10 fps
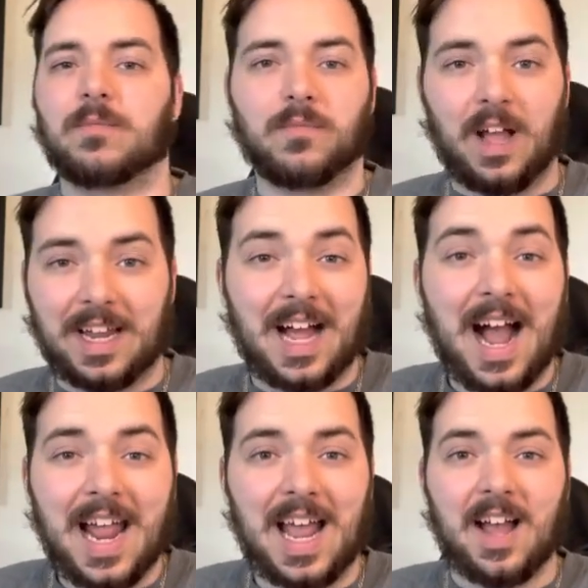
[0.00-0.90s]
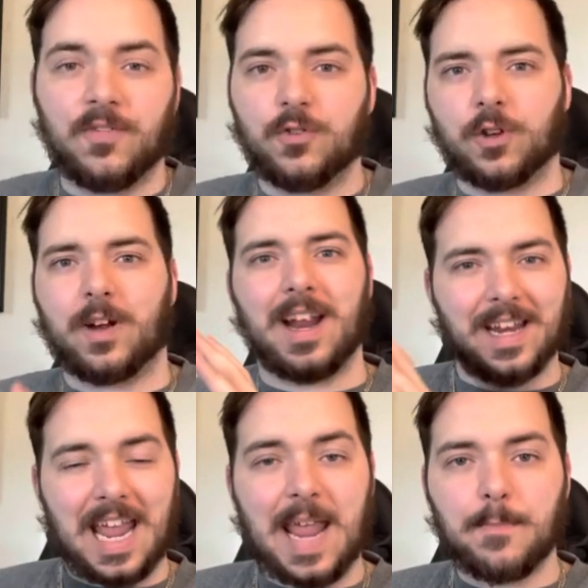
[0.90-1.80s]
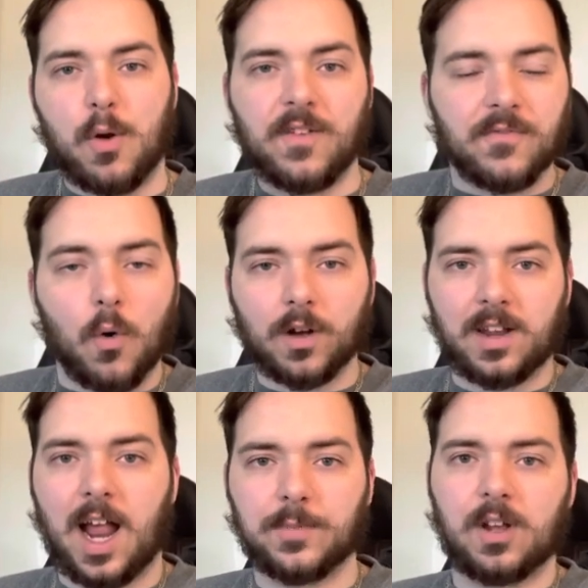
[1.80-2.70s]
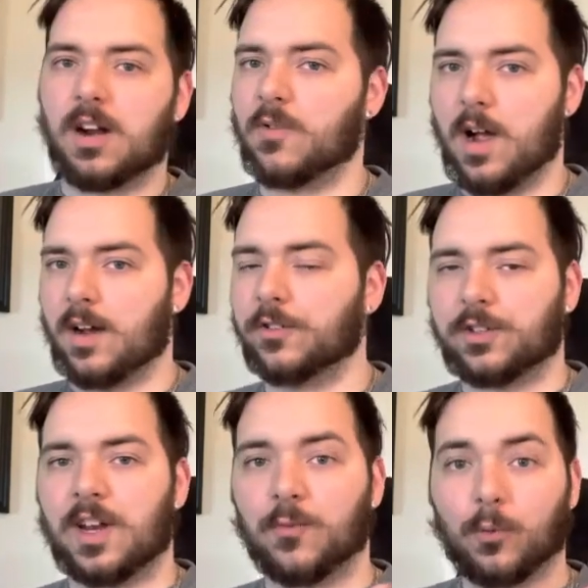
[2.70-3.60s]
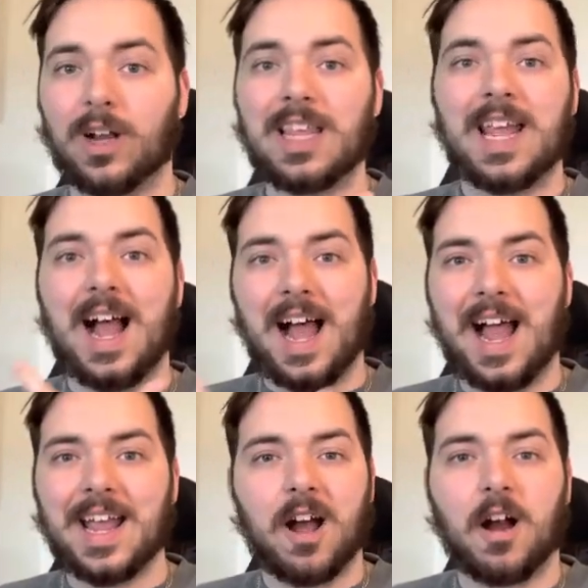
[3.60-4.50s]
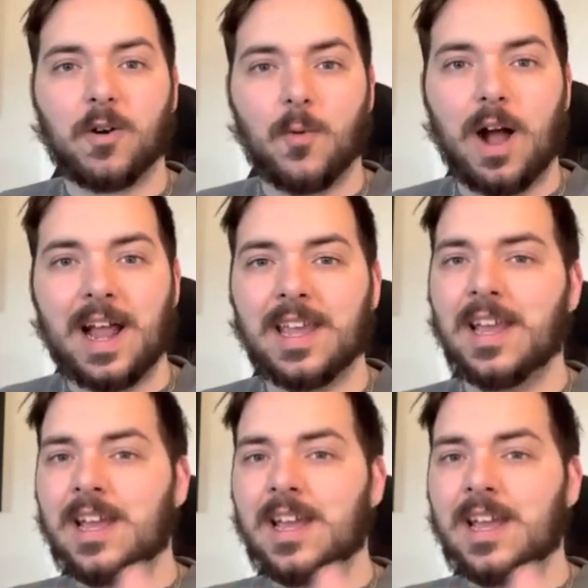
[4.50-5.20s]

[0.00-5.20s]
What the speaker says: like I have, you generate an 8.4 times ROI, or just a really high ROI